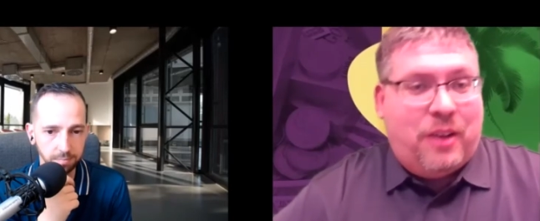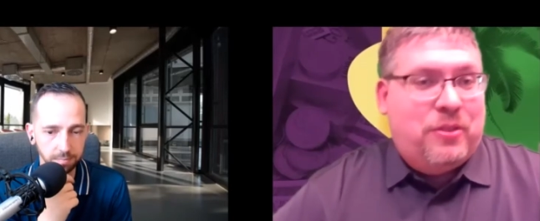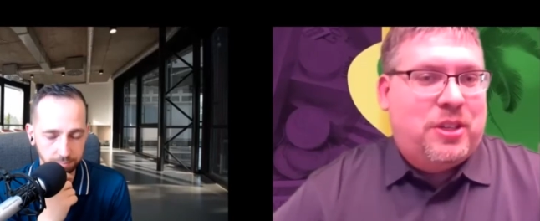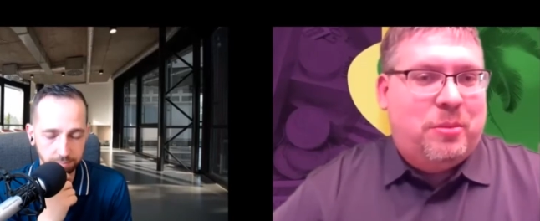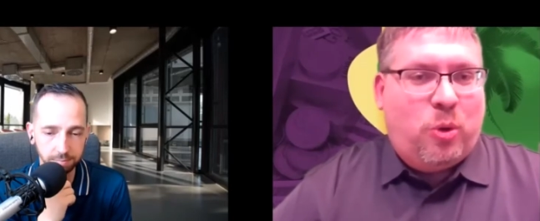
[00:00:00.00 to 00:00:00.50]

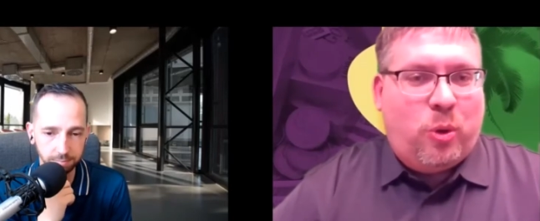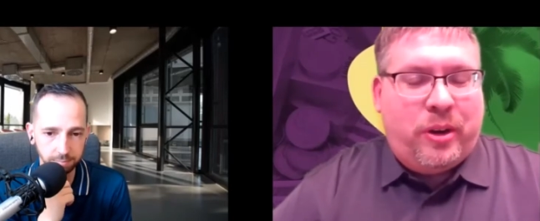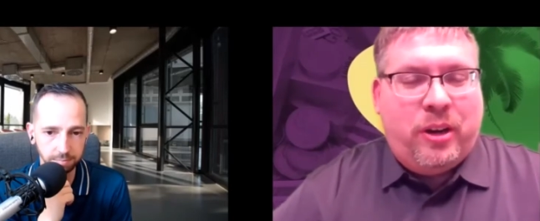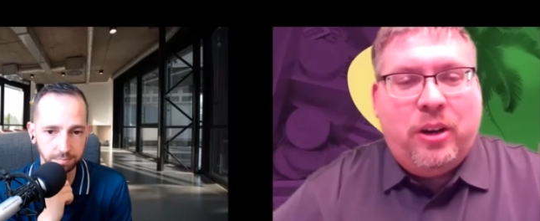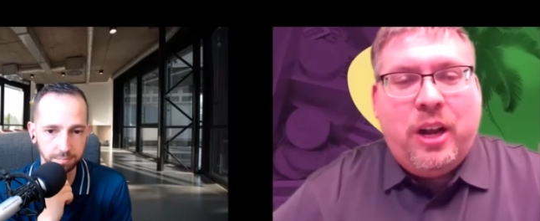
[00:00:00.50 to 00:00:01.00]
Speaker 1: obviously born
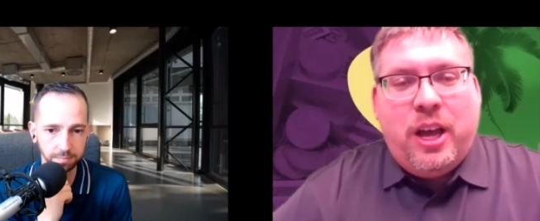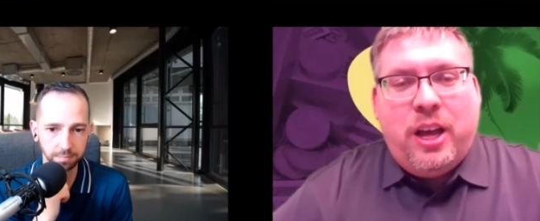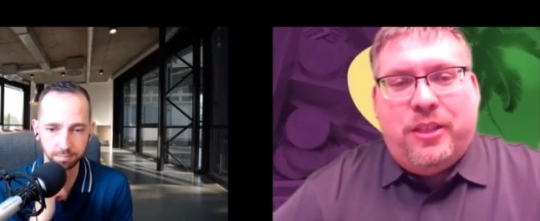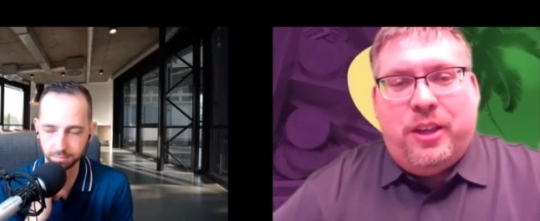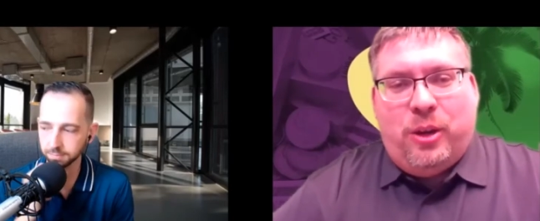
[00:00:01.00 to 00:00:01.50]
here.
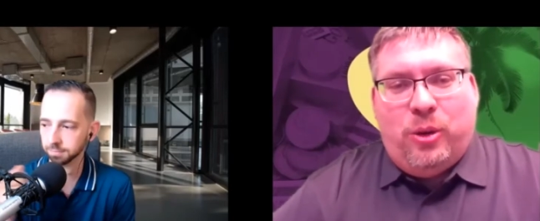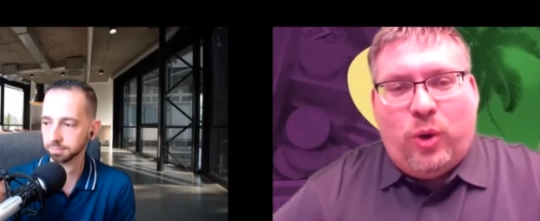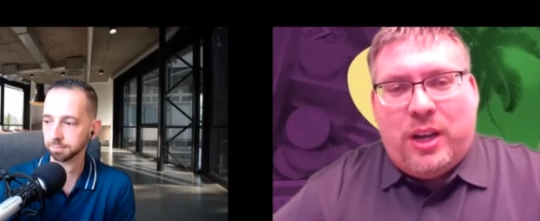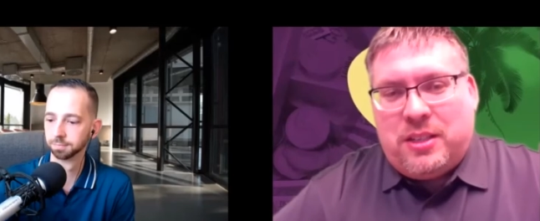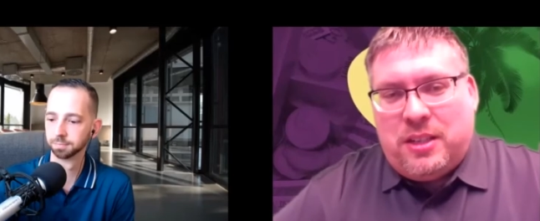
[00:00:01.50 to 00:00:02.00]
The
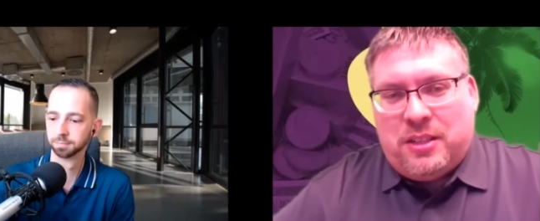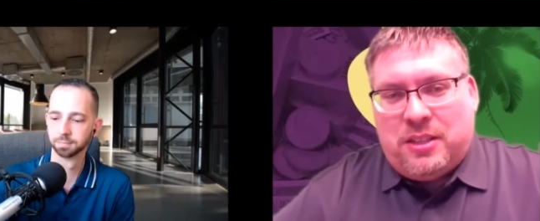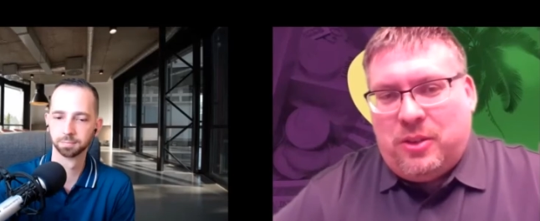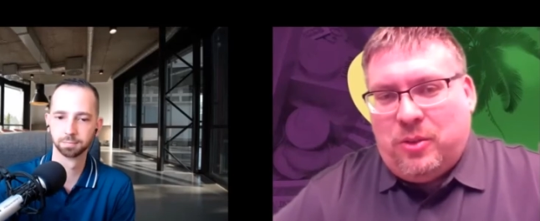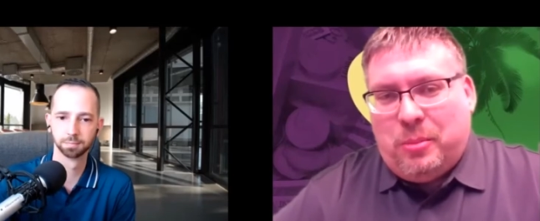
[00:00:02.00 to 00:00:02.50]

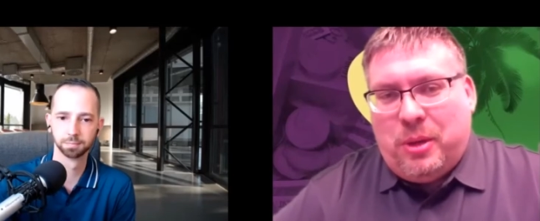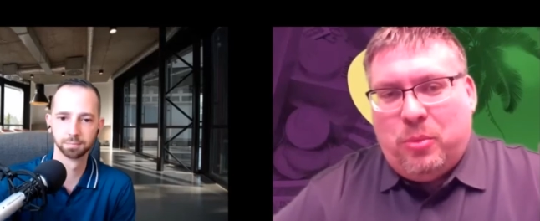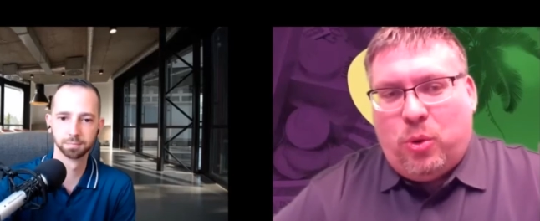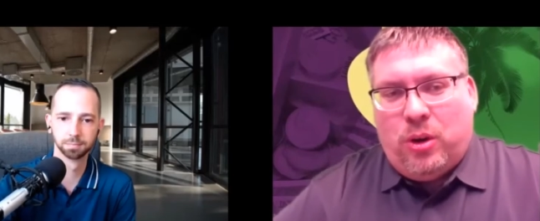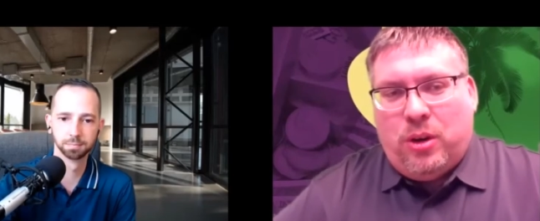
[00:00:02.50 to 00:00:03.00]
residency would be
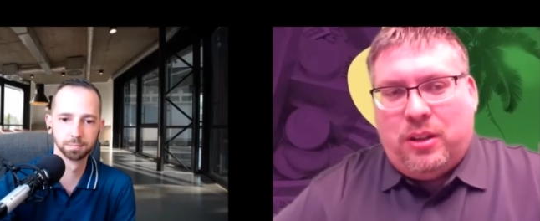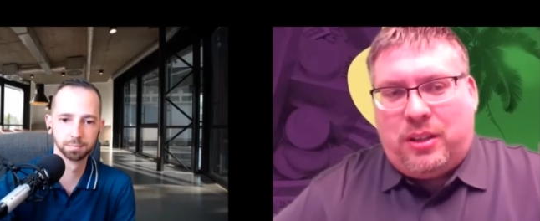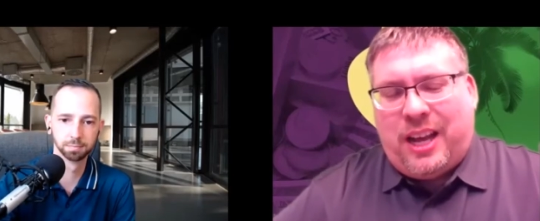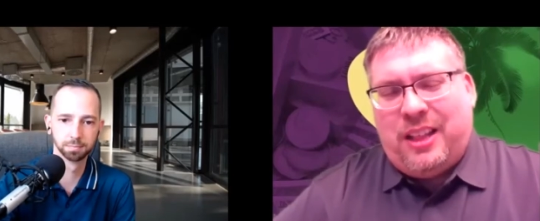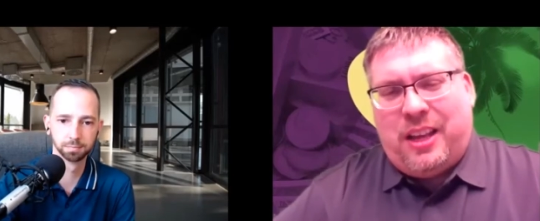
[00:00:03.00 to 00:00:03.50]
more
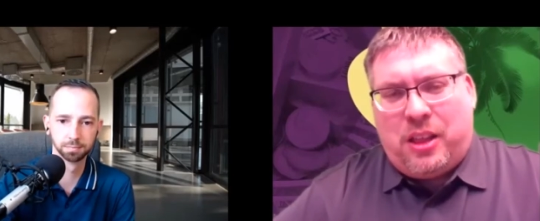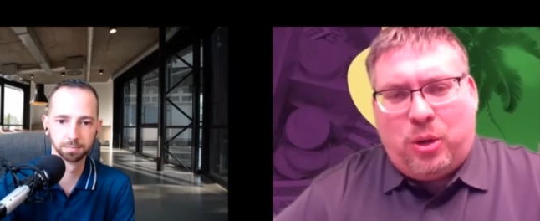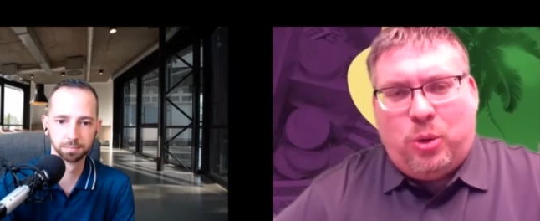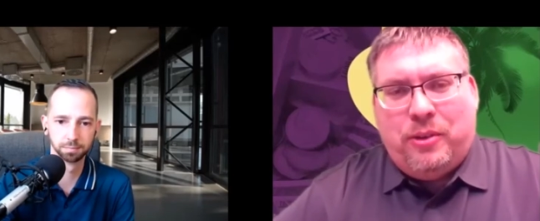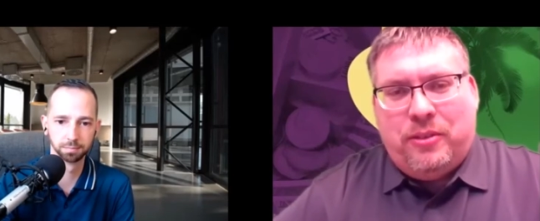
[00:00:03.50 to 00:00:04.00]
kind of like the
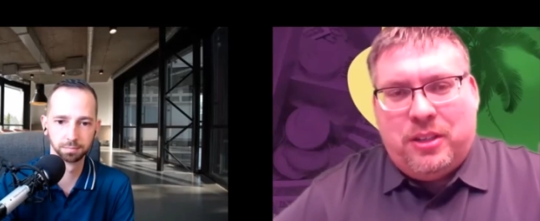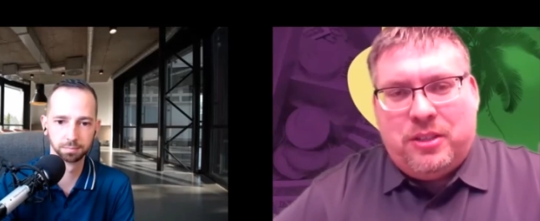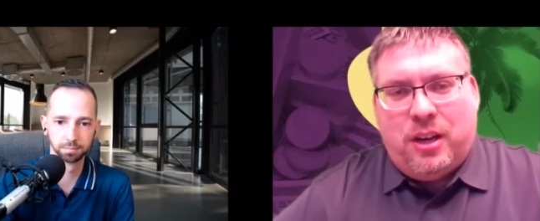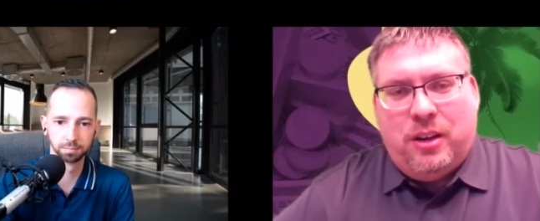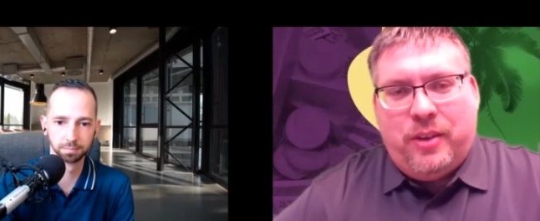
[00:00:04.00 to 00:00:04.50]
equivalent
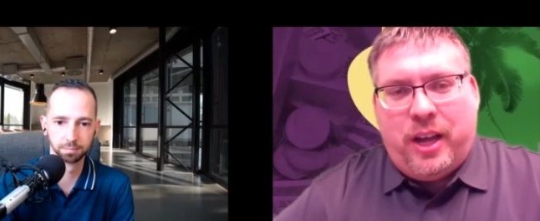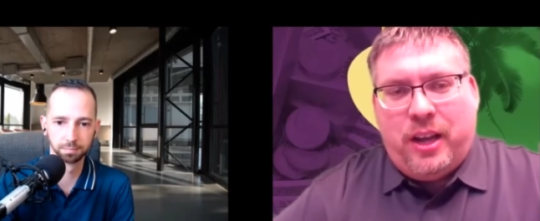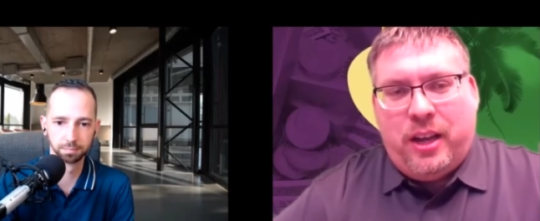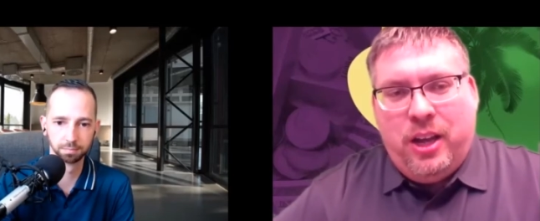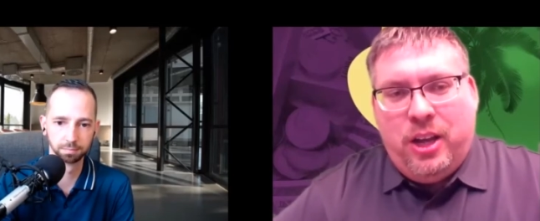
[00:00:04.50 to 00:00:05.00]
of
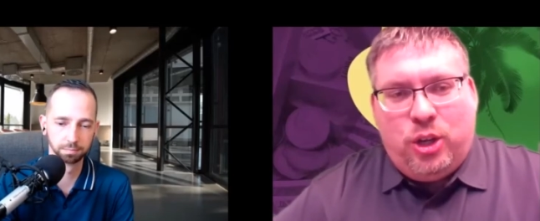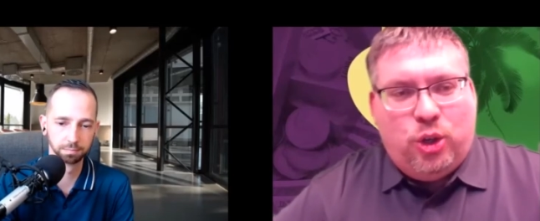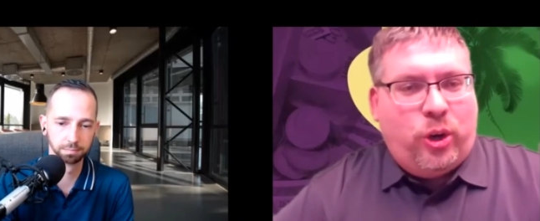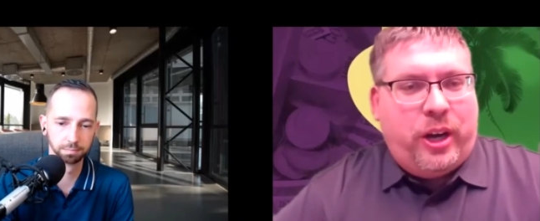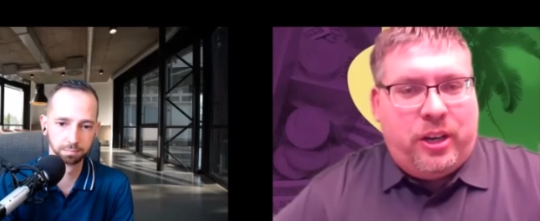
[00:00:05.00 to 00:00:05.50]
a
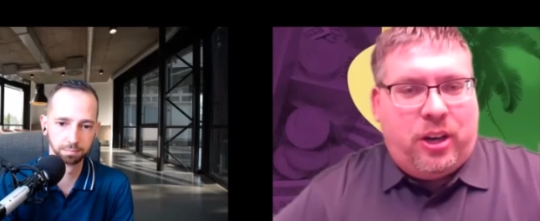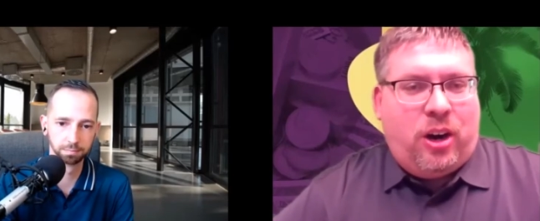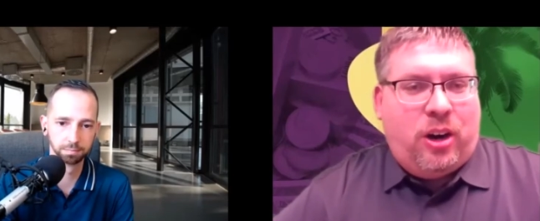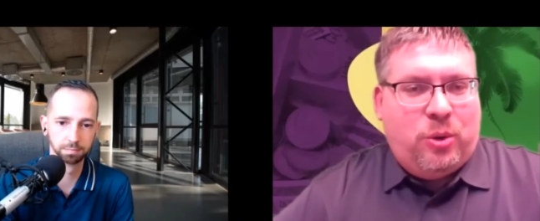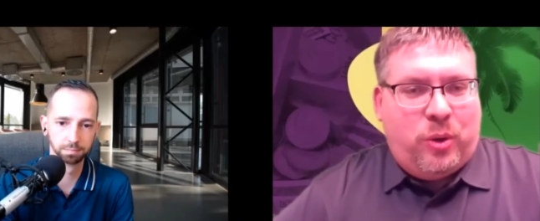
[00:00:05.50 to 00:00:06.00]
green
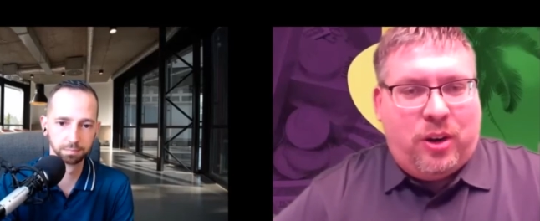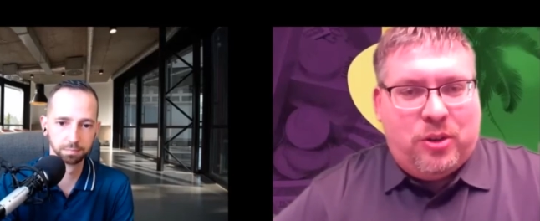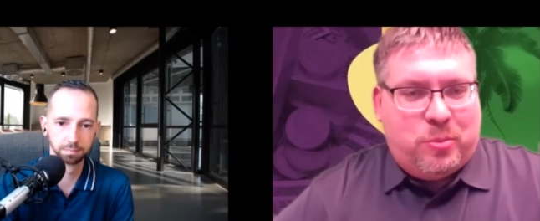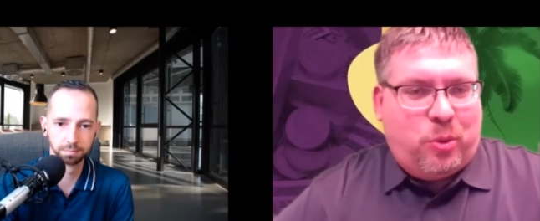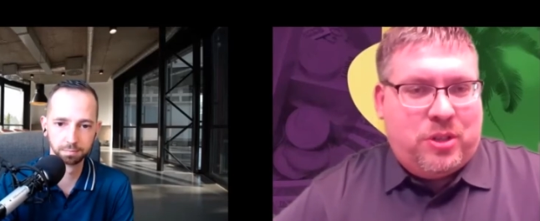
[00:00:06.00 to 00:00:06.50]
card where I
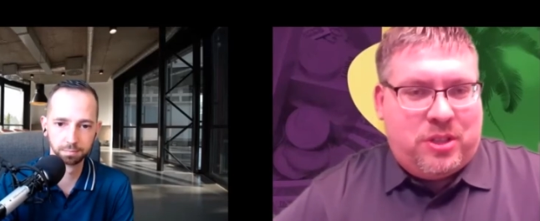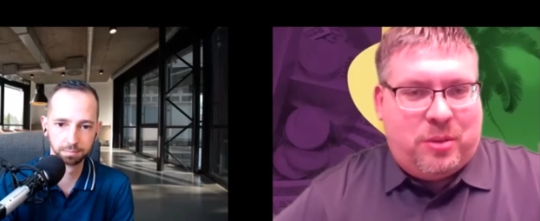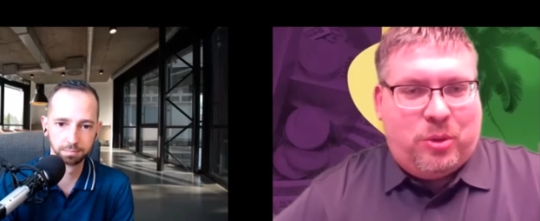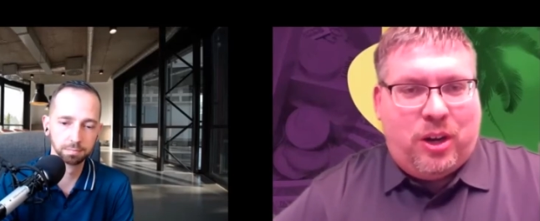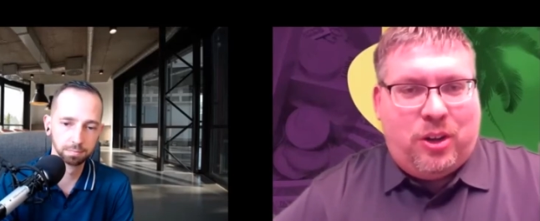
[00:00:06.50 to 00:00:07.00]
was born somewhere